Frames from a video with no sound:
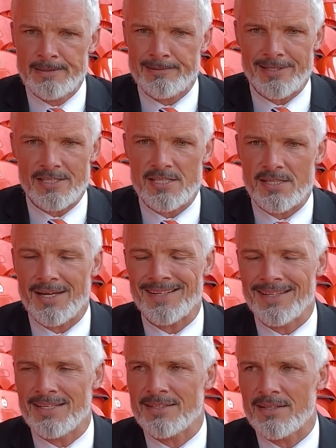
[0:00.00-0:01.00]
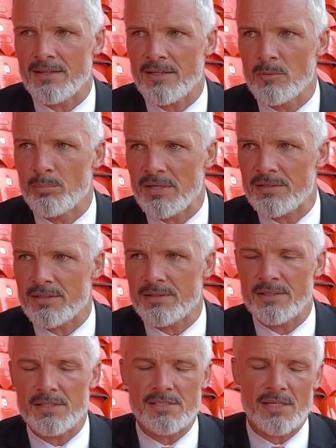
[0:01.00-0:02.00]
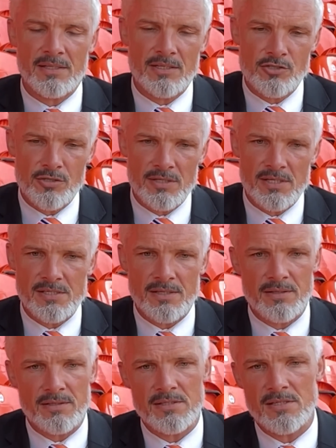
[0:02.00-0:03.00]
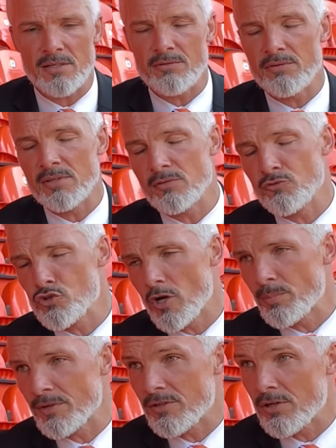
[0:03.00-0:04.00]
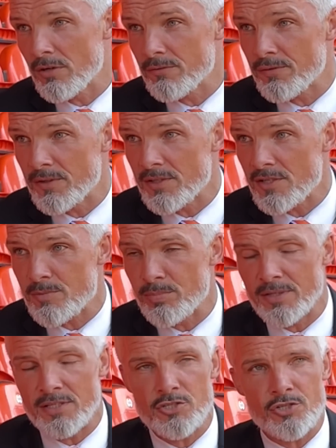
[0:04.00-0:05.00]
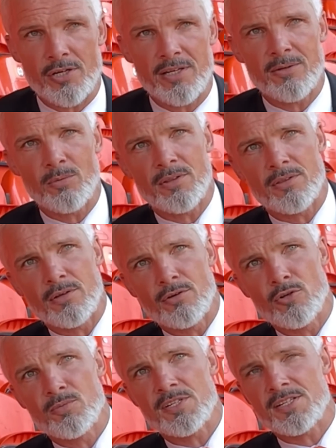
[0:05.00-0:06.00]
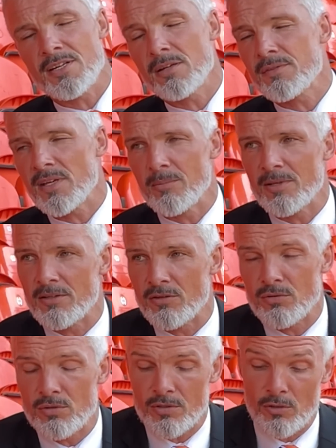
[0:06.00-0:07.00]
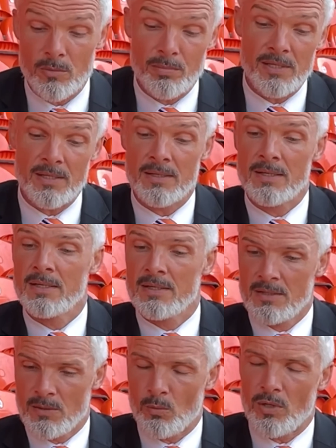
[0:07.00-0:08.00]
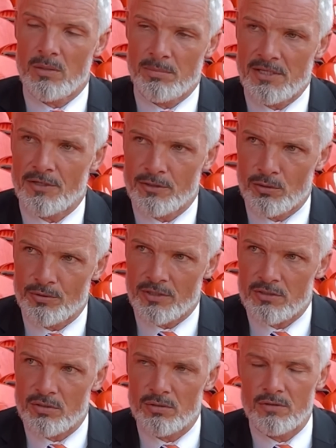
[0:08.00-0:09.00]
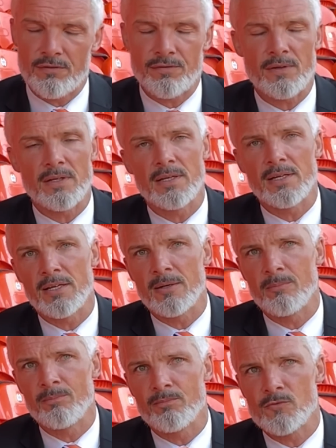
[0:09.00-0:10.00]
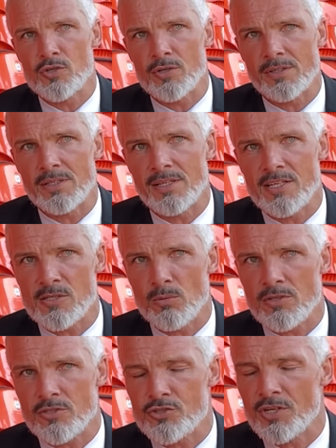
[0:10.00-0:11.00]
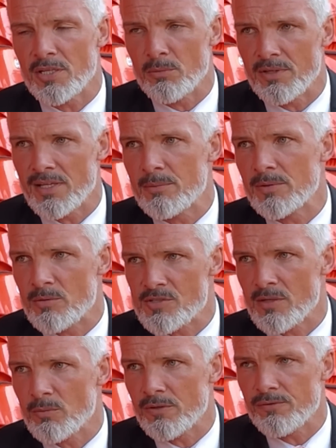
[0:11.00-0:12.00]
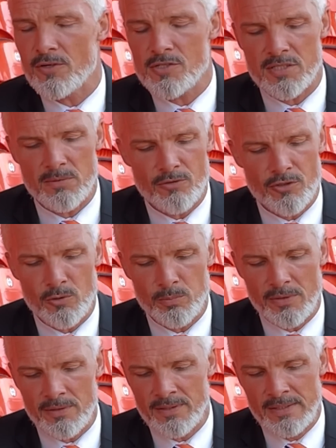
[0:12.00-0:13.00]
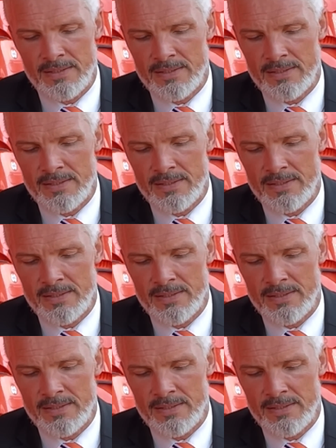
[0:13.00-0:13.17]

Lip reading: kind of stagnated a little bit. I think he's had injuries, I think he's had a real drop in confidence, but he's trained with the group since I've came in the door, albeit while being on loan at Cove. During the days he wasn't training with them, he was in with the first team group, and